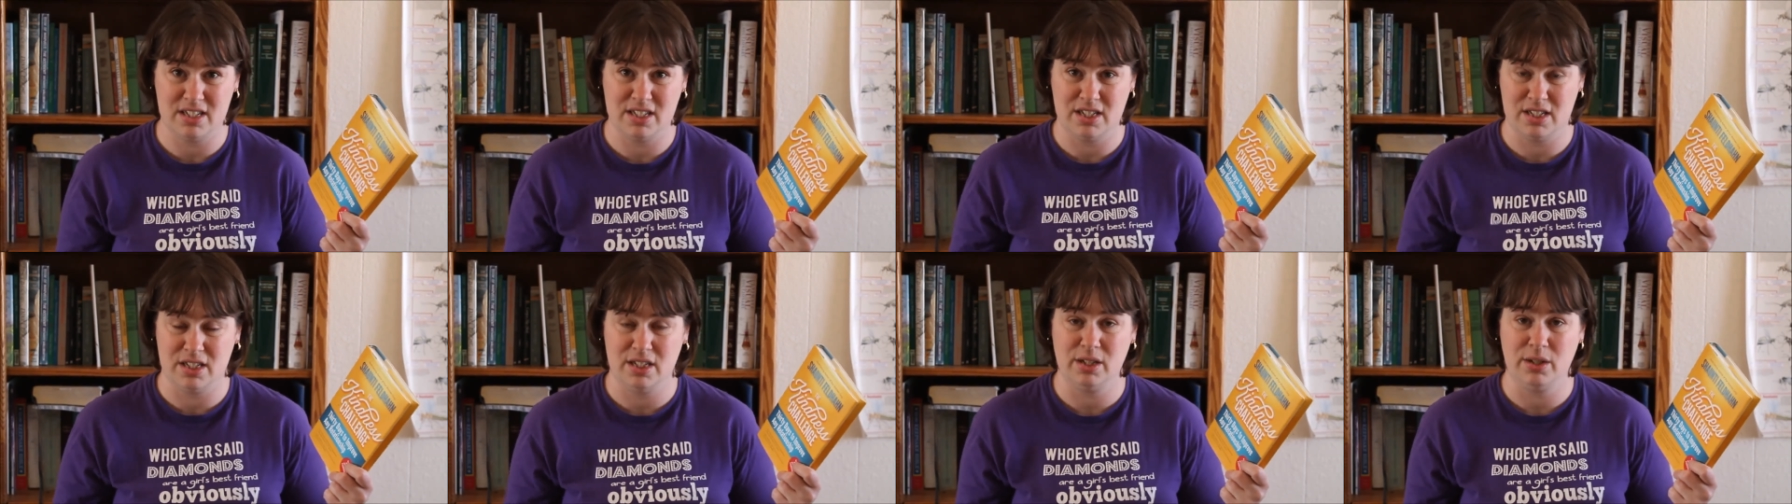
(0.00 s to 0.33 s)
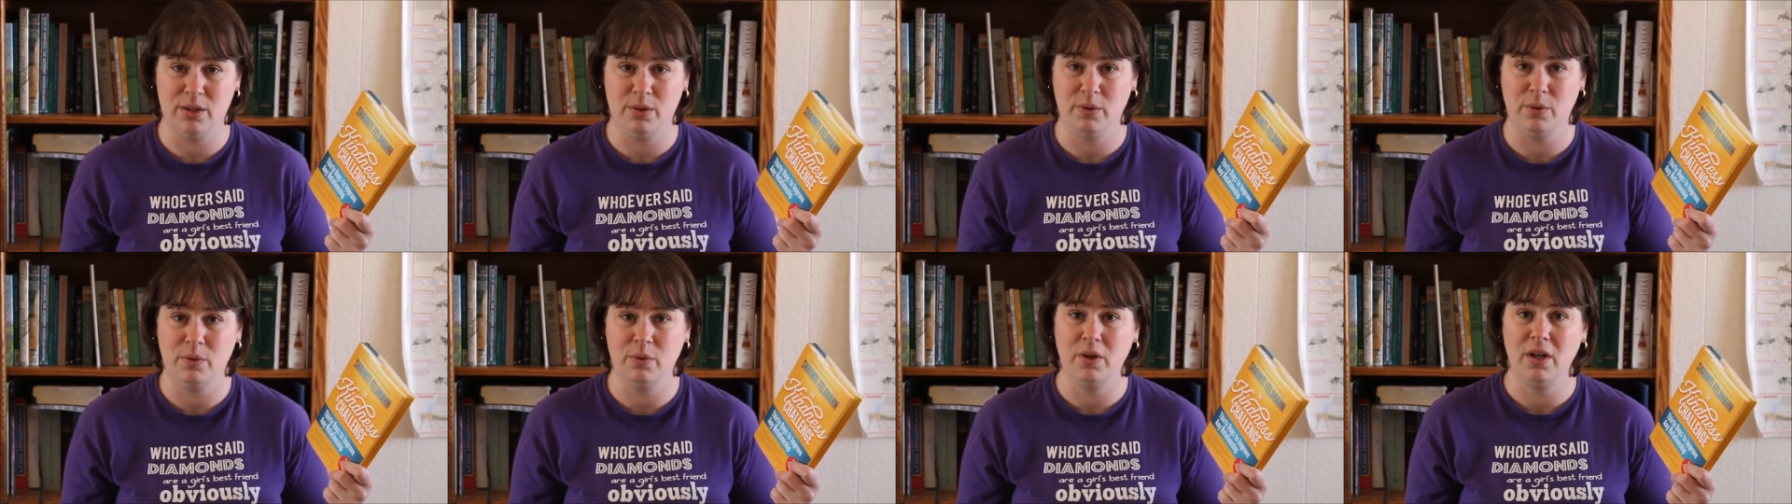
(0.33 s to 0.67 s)

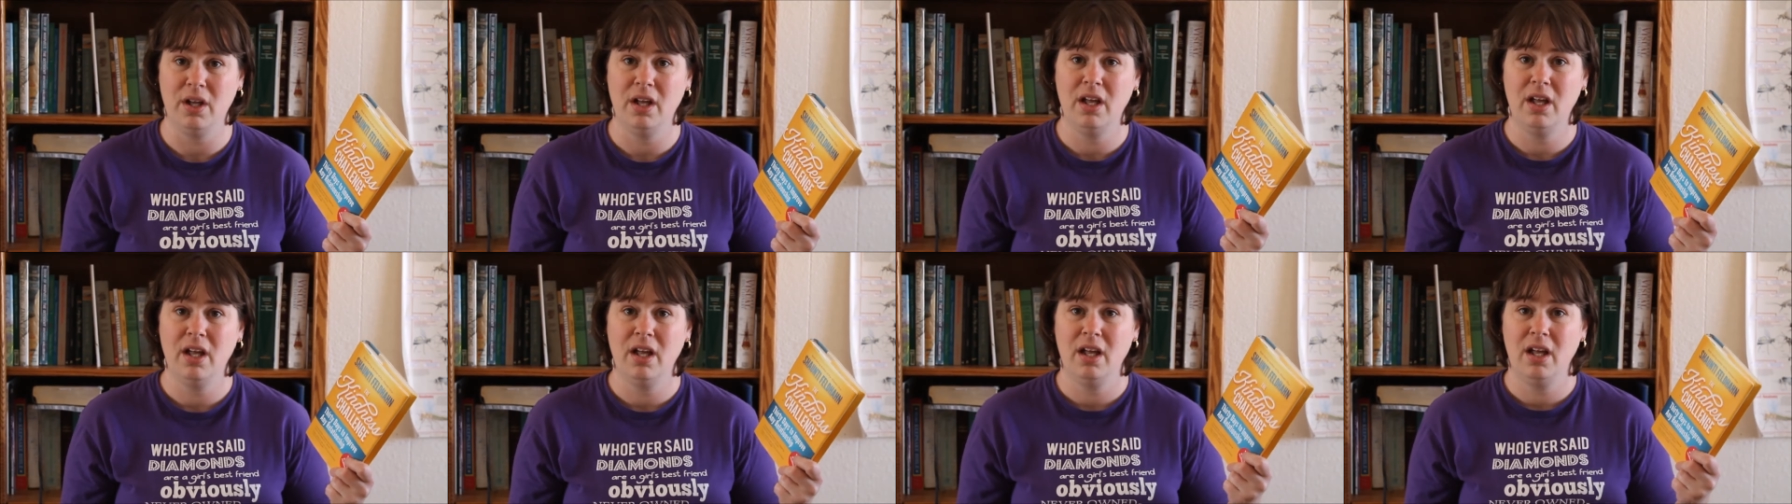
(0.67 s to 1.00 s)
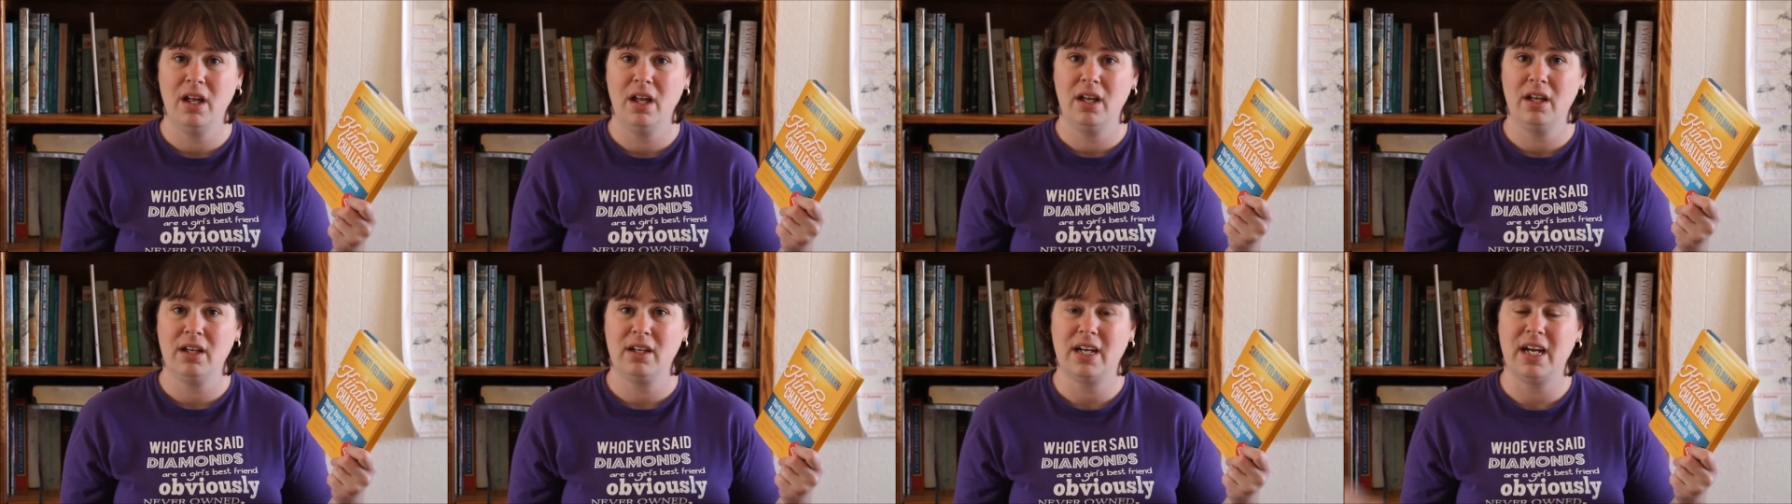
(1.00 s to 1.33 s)
do
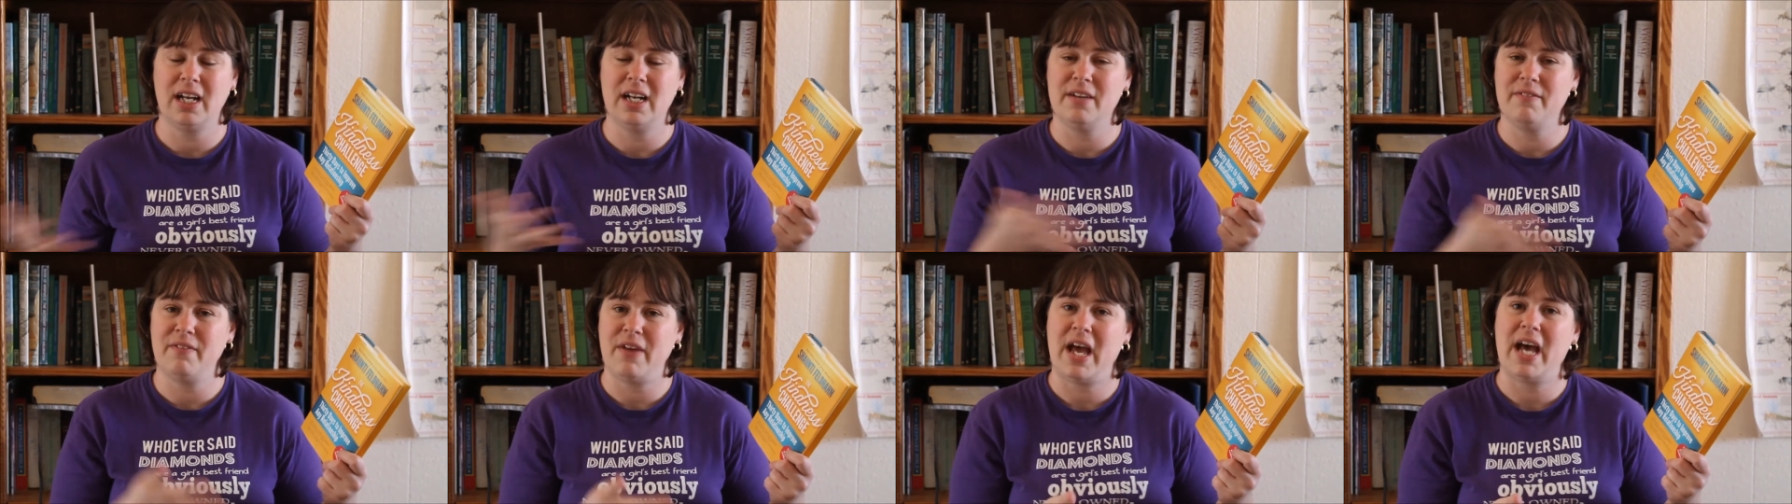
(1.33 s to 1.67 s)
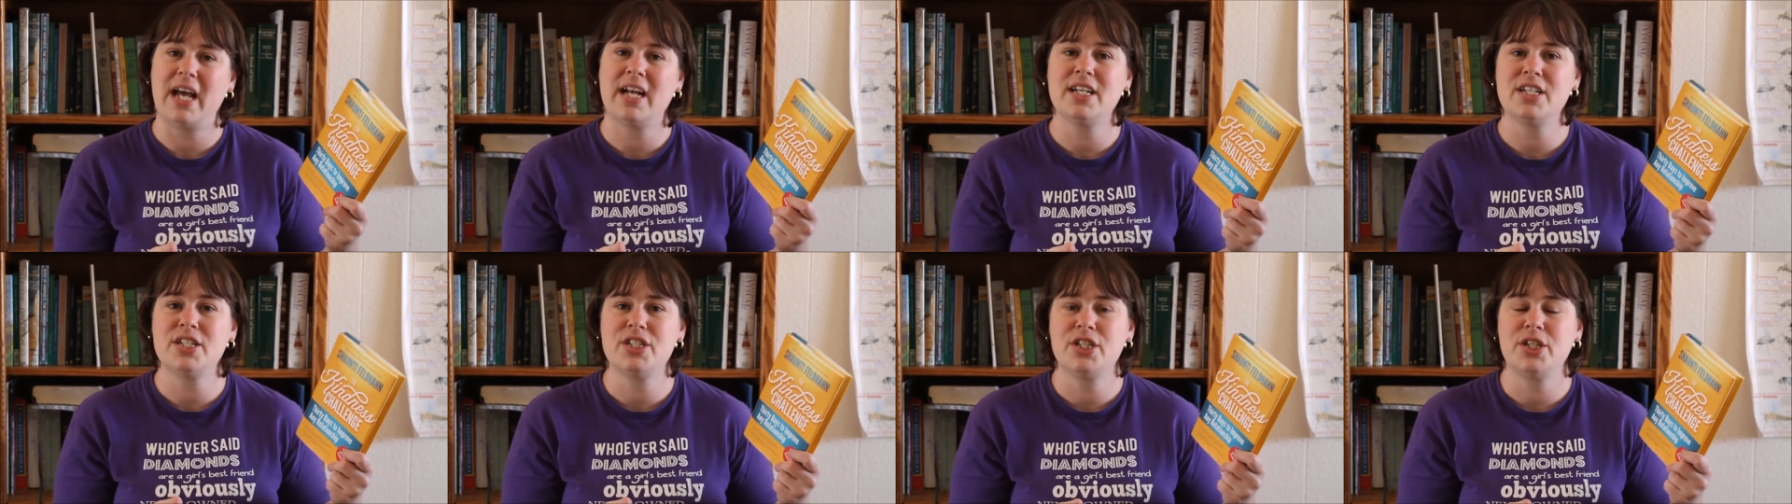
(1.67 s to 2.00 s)
kind of
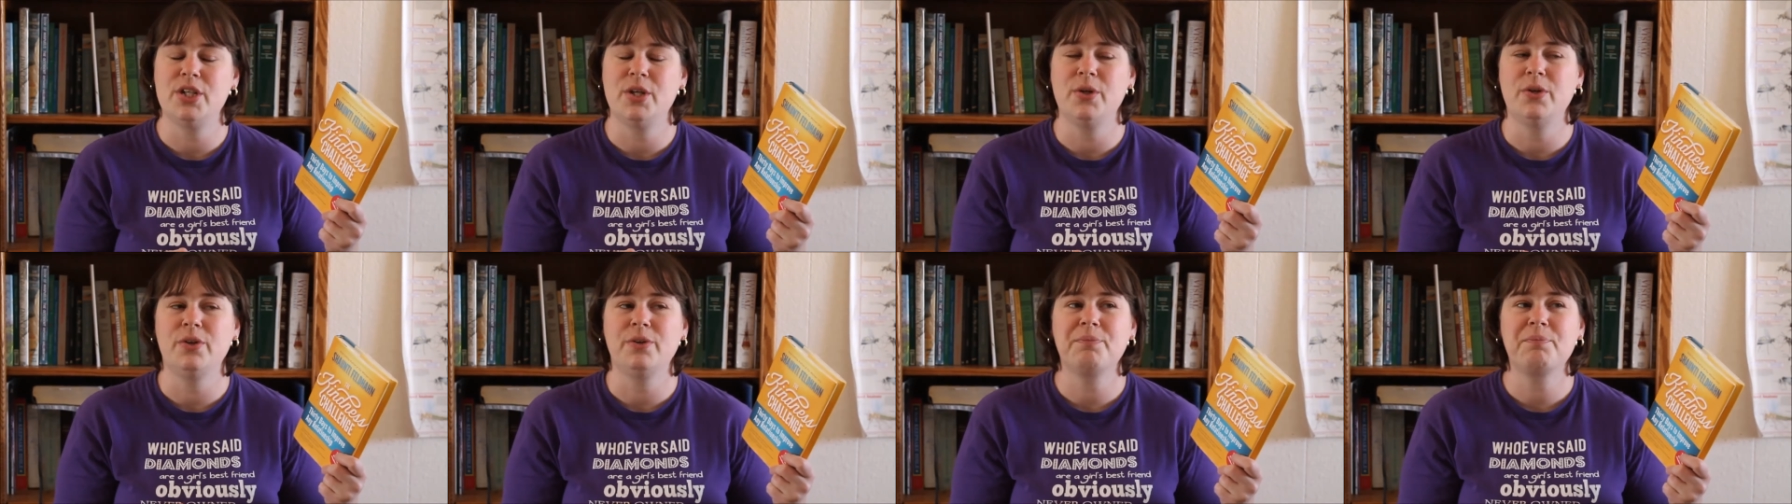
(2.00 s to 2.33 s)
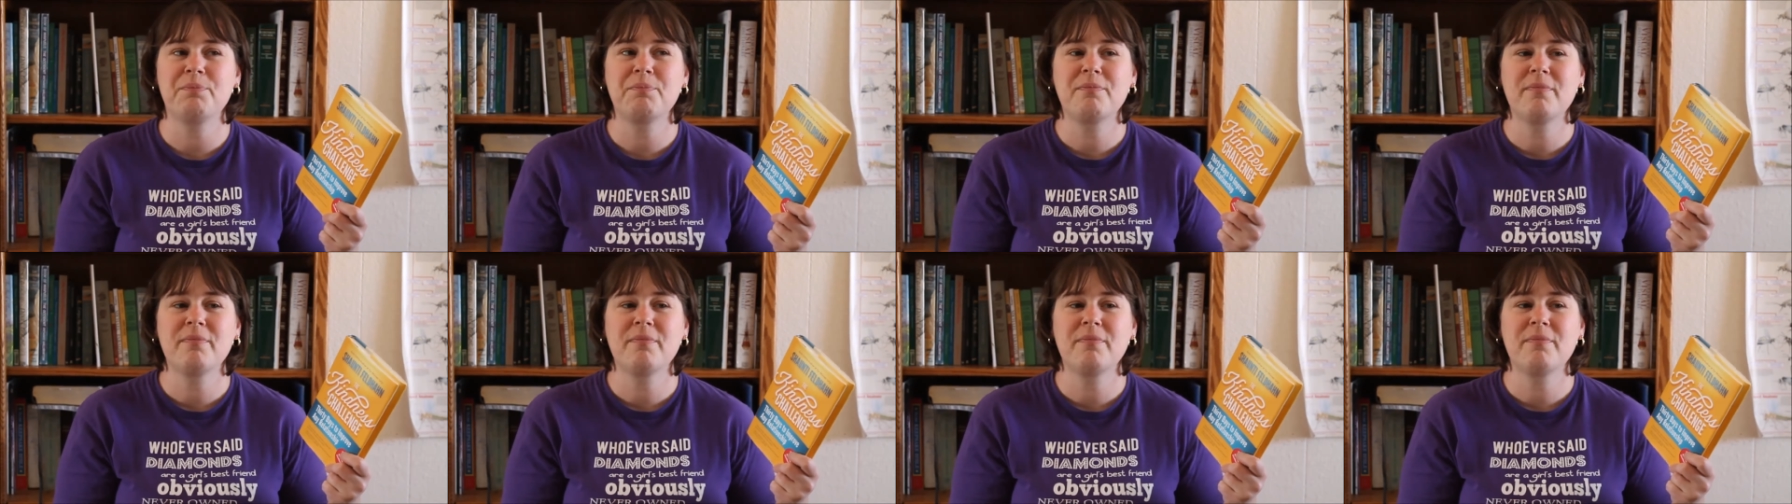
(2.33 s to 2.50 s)
attitude.